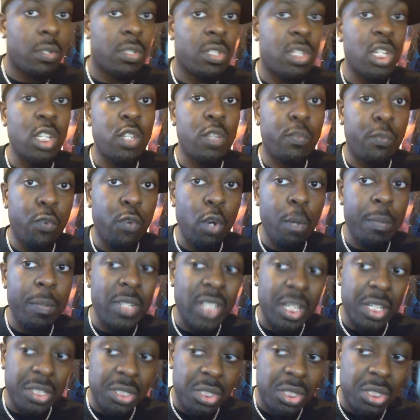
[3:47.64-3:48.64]
This film
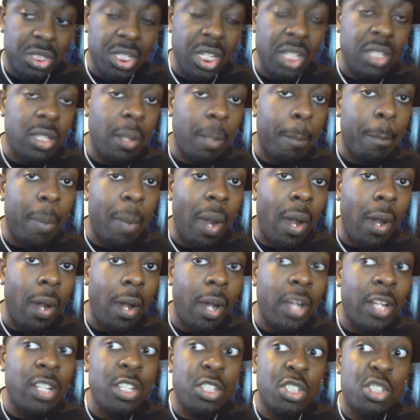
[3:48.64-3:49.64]
has actually set the
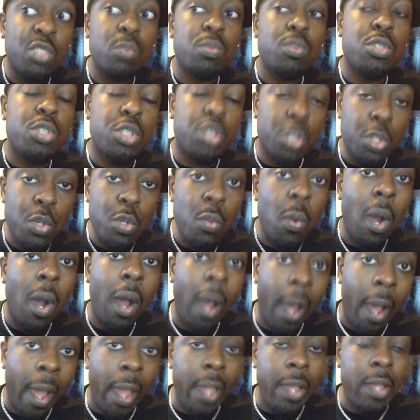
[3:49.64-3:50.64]
bar a little too
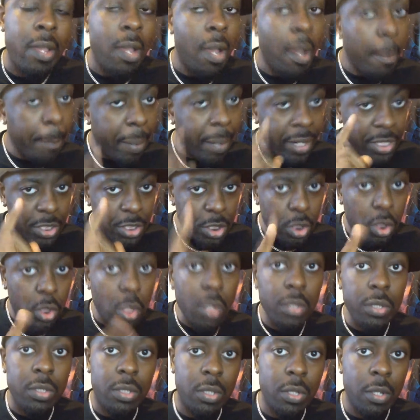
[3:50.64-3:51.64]
high, but it's
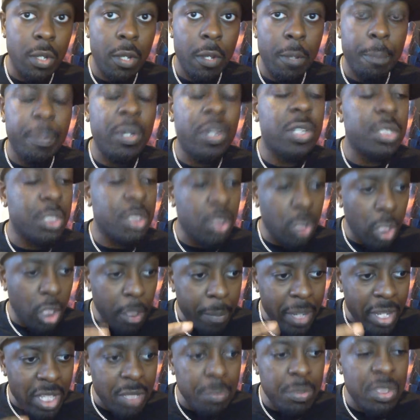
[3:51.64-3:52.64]
good because it's going
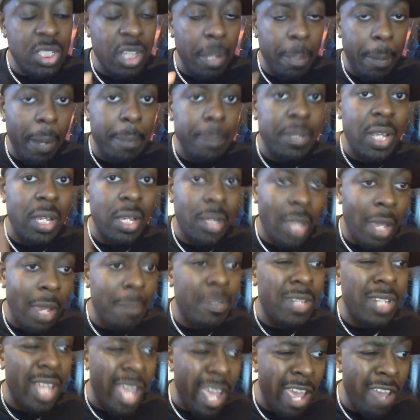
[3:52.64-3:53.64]
to make them step up their game
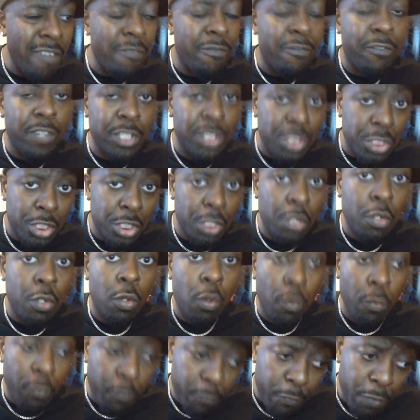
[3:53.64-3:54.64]
in every
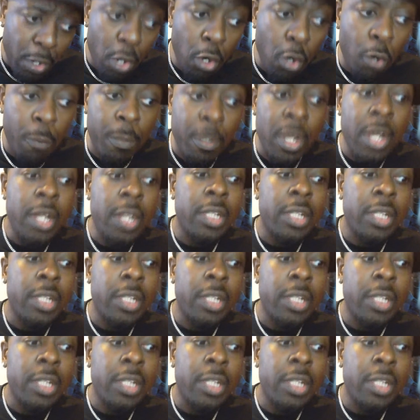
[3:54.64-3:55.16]
single film.